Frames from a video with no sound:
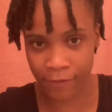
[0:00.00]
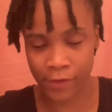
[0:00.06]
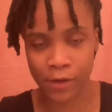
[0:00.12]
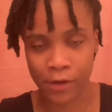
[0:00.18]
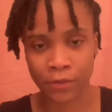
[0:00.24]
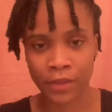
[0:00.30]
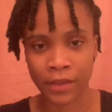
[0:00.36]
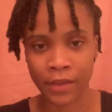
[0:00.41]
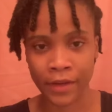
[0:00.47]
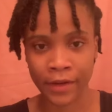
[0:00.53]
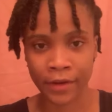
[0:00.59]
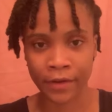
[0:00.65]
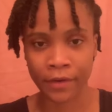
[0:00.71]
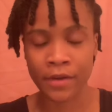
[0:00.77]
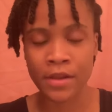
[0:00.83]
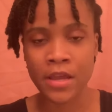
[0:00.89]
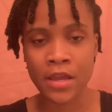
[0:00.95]
healthy
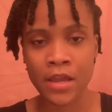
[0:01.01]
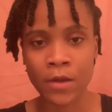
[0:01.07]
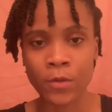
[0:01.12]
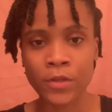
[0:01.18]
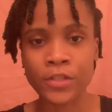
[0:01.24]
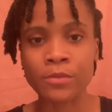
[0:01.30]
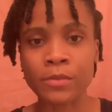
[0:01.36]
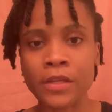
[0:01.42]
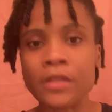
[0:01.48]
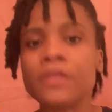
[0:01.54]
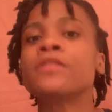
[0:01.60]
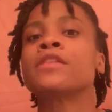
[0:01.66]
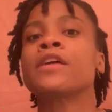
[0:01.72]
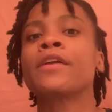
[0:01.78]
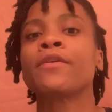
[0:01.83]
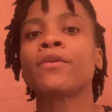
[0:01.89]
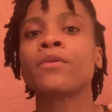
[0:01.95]
hair, which means
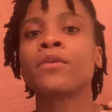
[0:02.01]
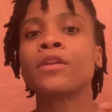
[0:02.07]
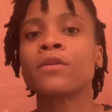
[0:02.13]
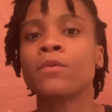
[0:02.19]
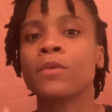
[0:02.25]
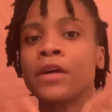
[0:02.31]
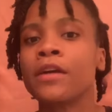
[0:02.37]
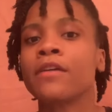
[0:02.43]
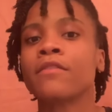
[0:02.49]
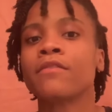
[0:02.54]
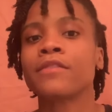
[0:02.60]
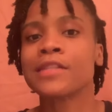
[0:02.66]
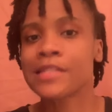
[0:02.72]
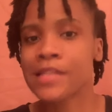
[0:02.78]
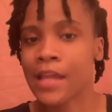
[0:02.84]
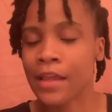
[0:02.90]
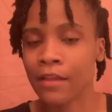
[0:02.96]
that you're going to
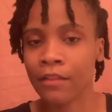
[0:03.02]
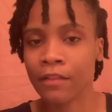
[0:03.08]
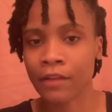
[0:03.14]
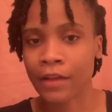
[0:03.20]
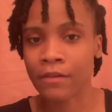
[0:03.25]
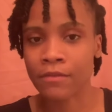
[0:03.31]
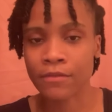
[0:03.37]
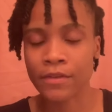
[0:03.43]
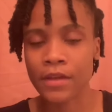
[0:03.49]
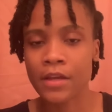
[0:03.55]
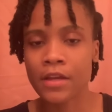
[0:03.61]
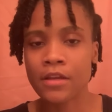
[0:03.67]
retain length.